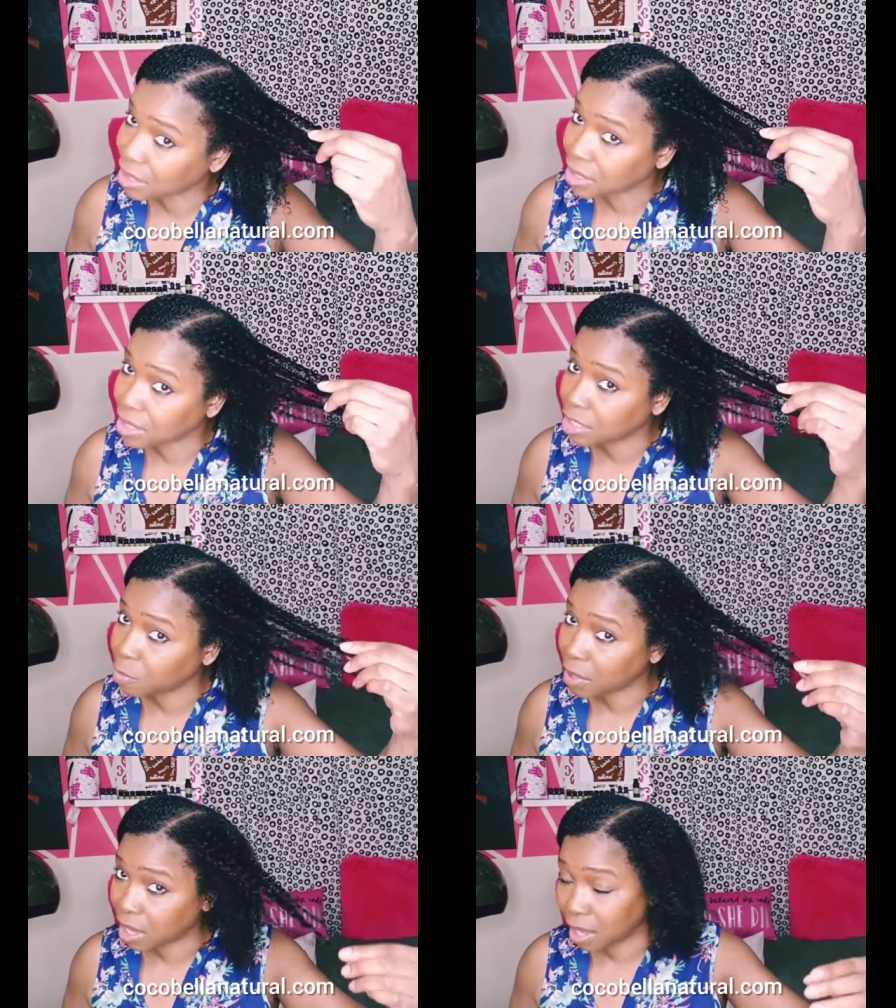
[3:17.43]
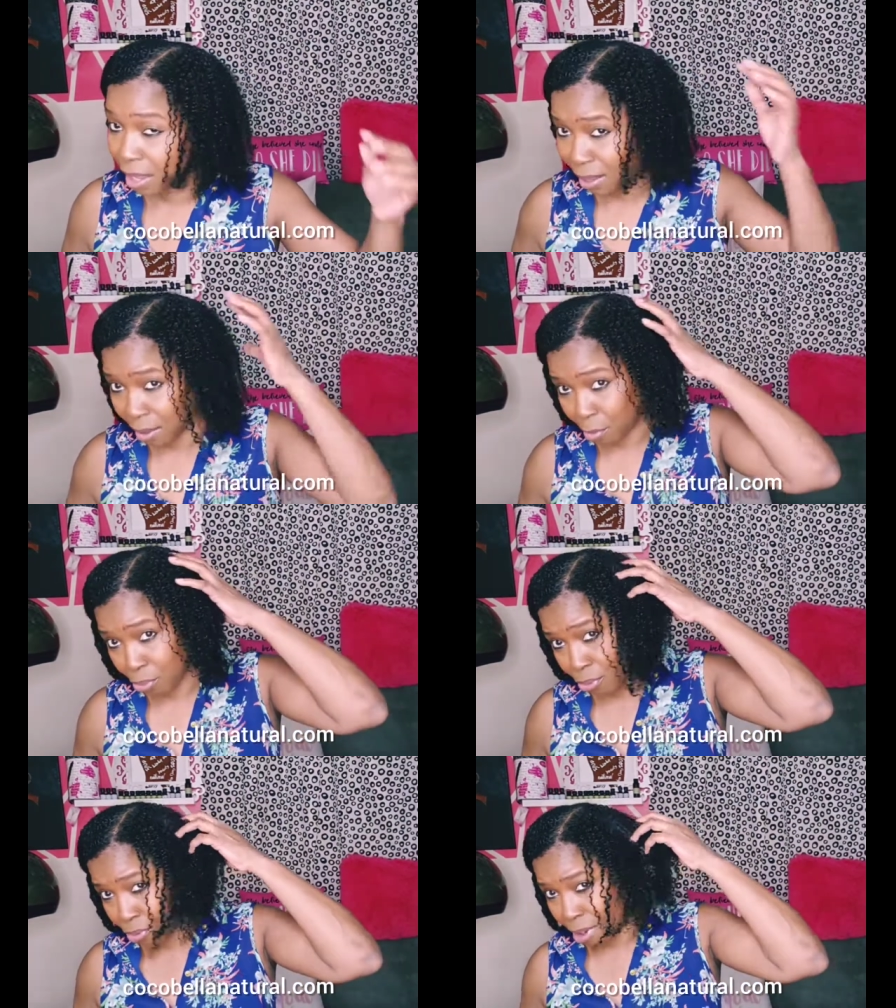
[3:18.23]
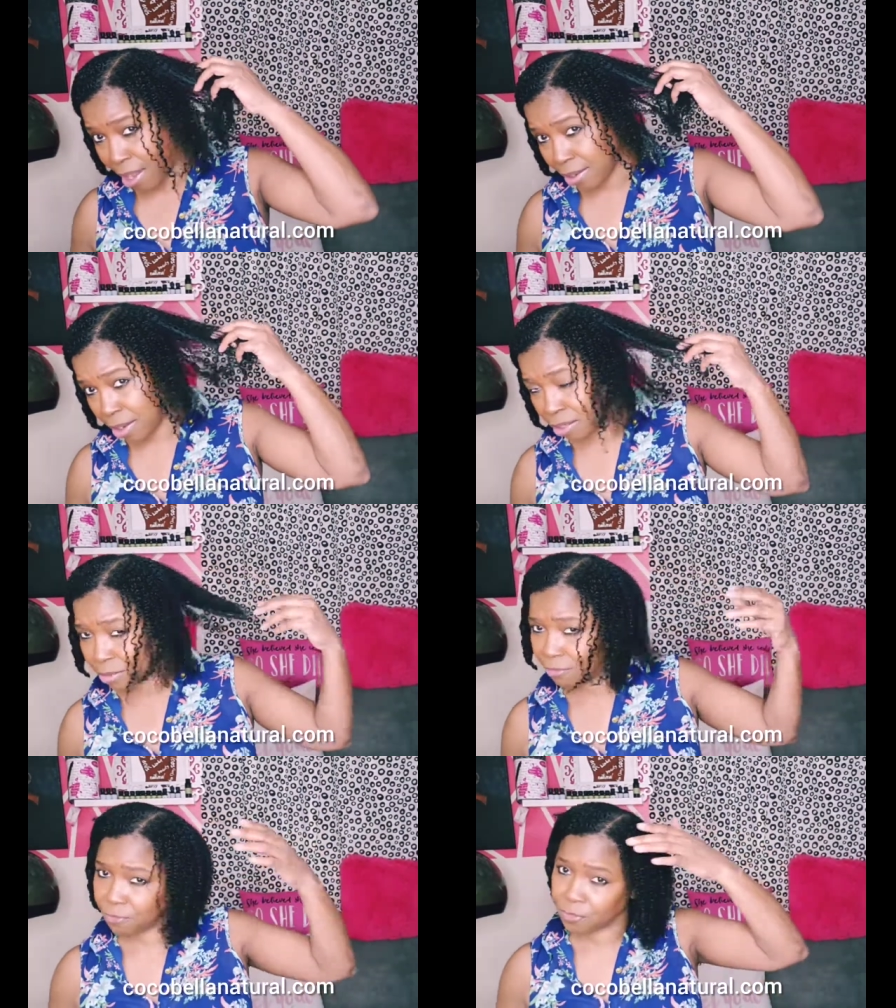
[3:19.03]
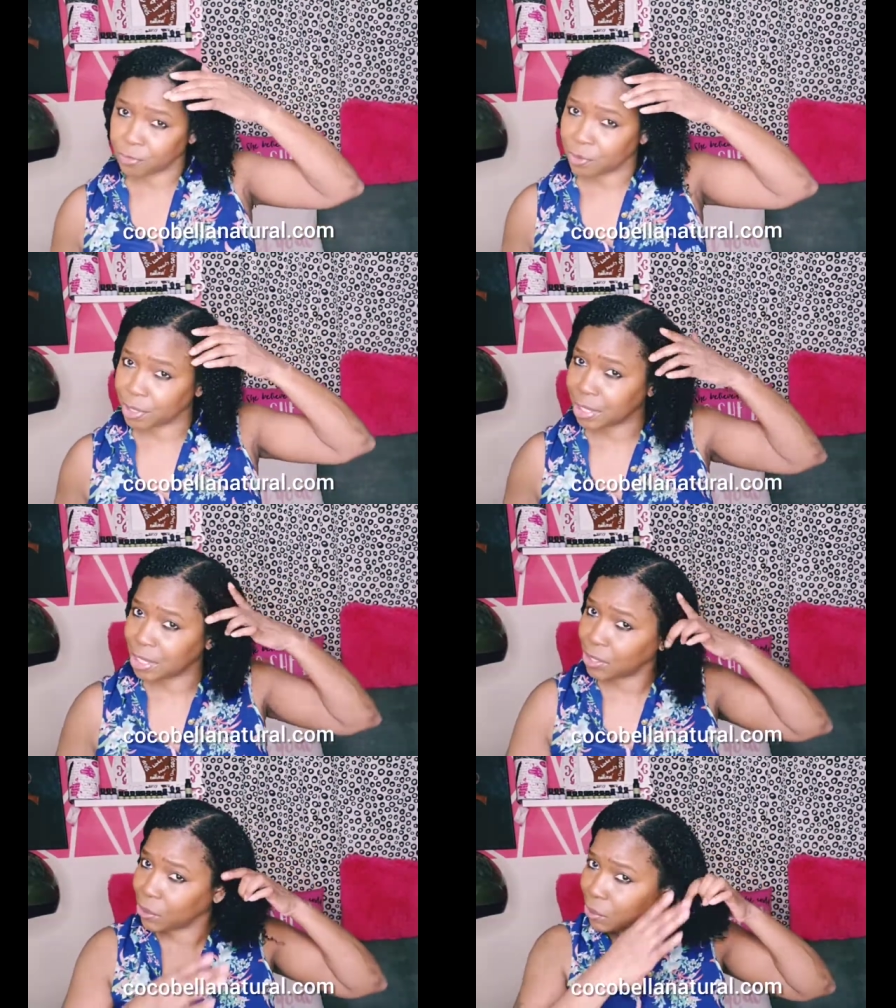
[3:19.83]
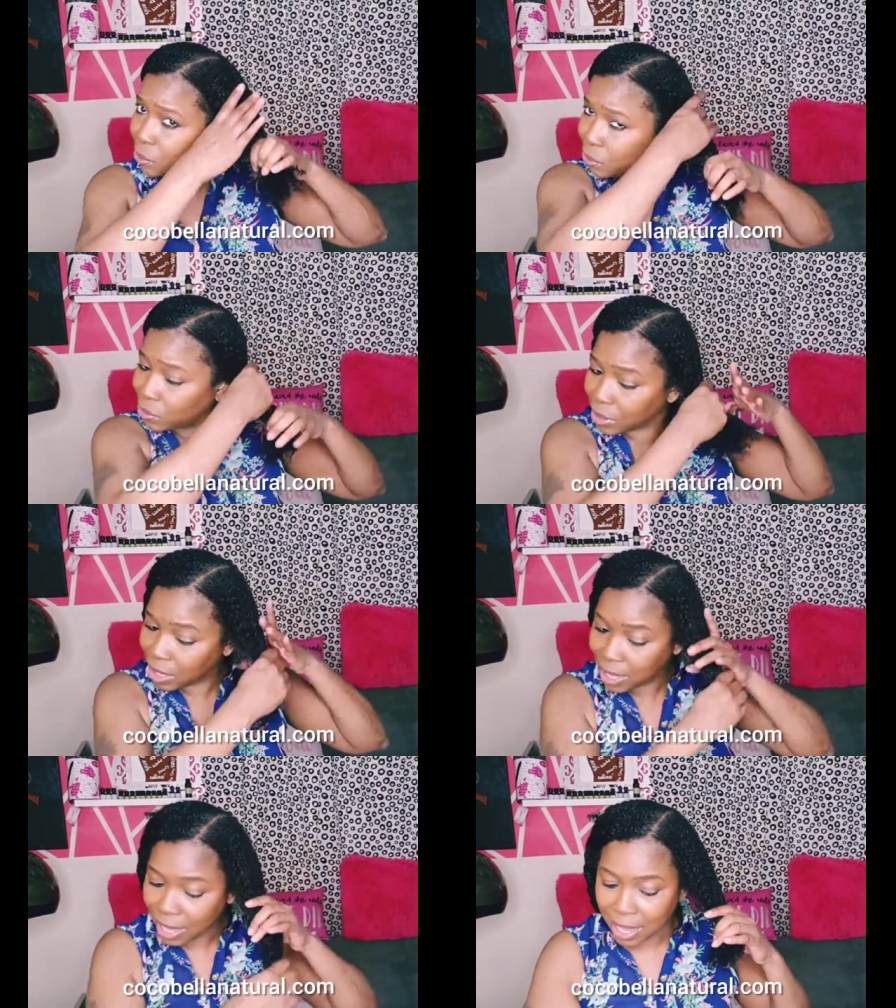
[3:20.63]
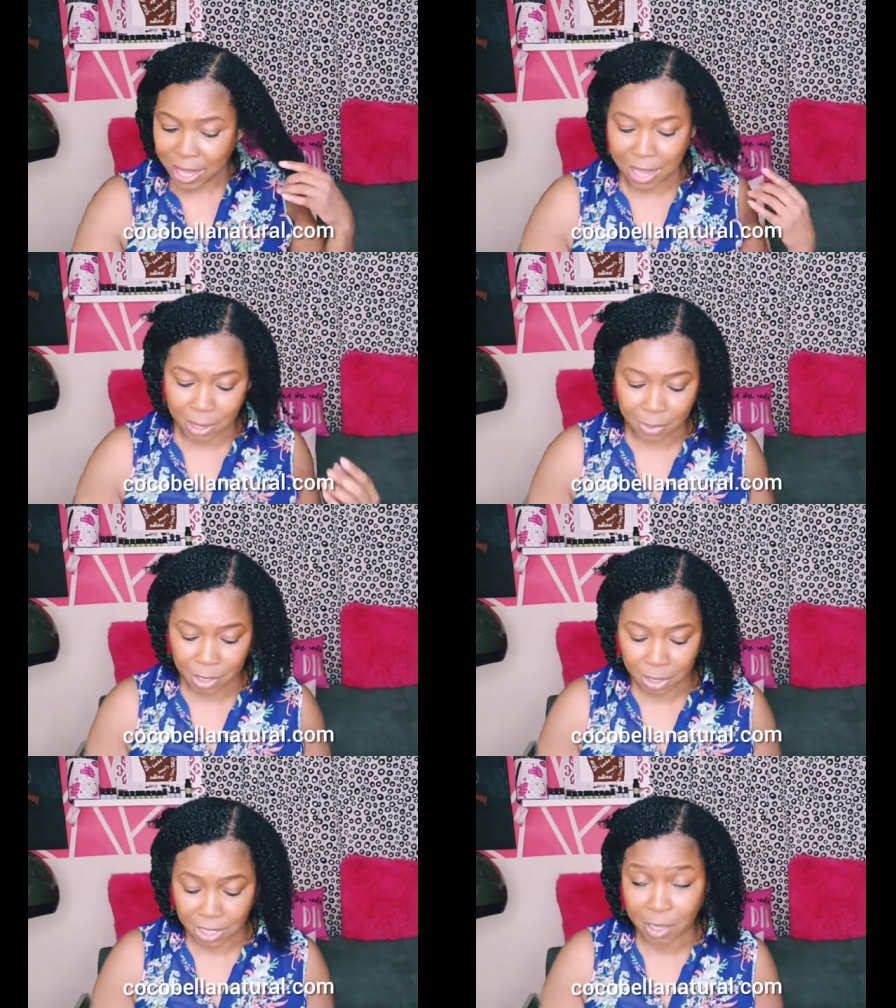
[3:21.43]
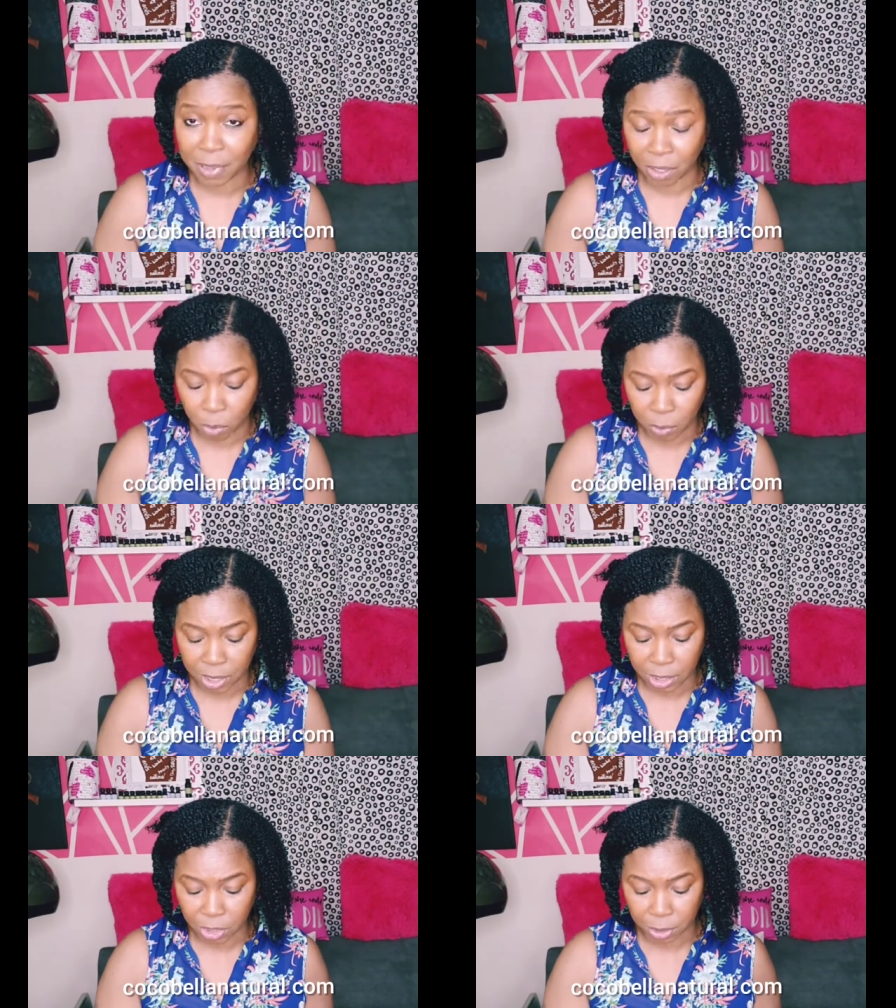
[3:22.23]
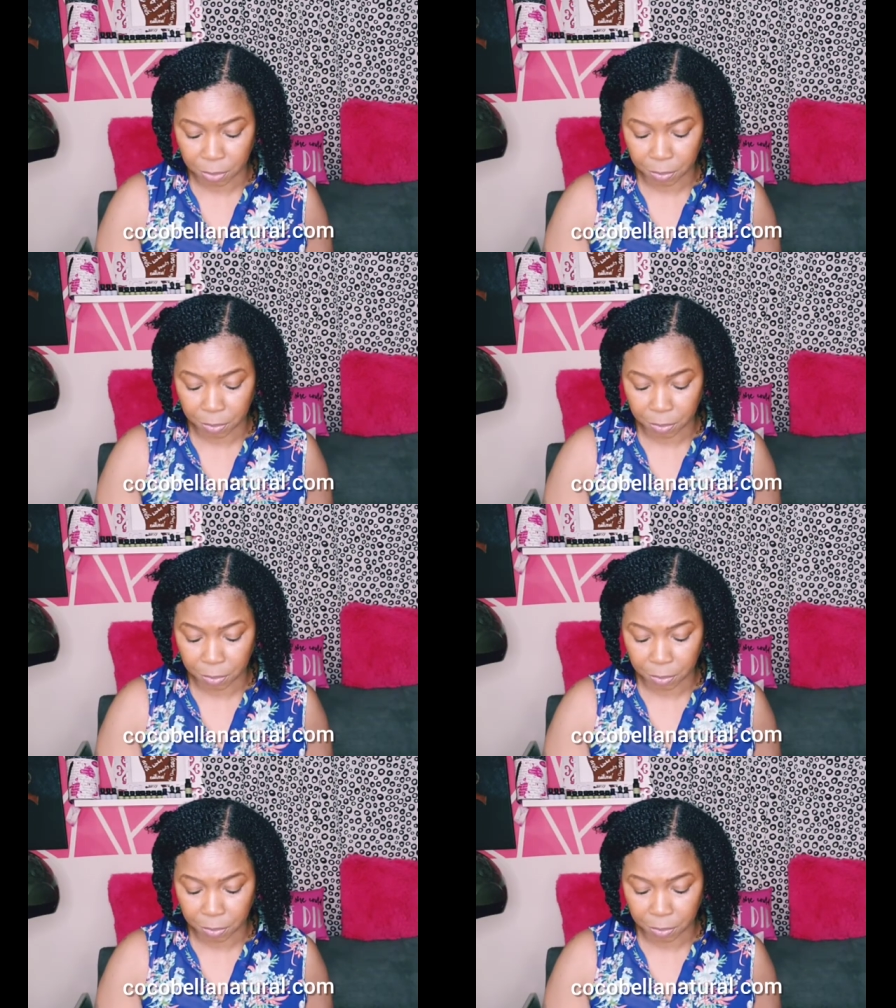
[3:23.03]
this is my product-free curls. And I'm gonna take my Quench,